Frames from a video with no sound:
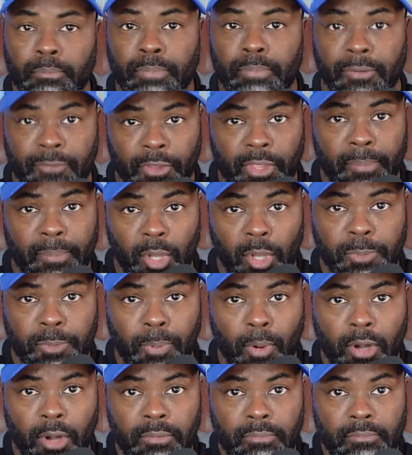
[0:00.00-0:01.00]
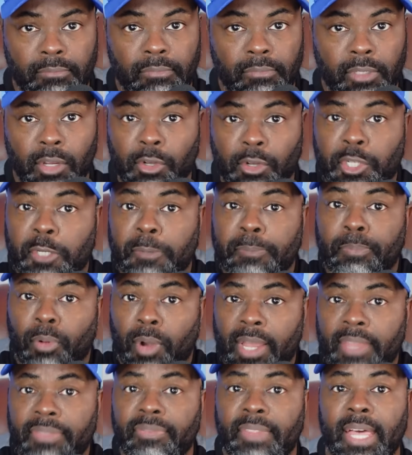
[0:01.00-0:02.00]
But for the most part, you're
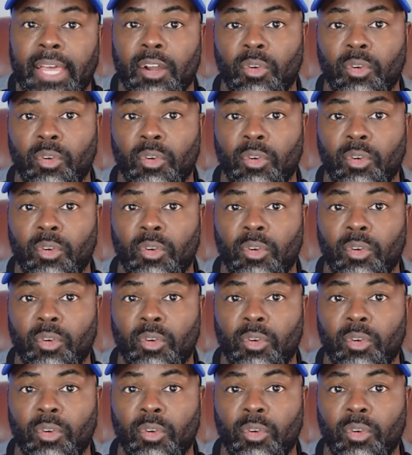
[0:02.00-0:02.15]
spreading that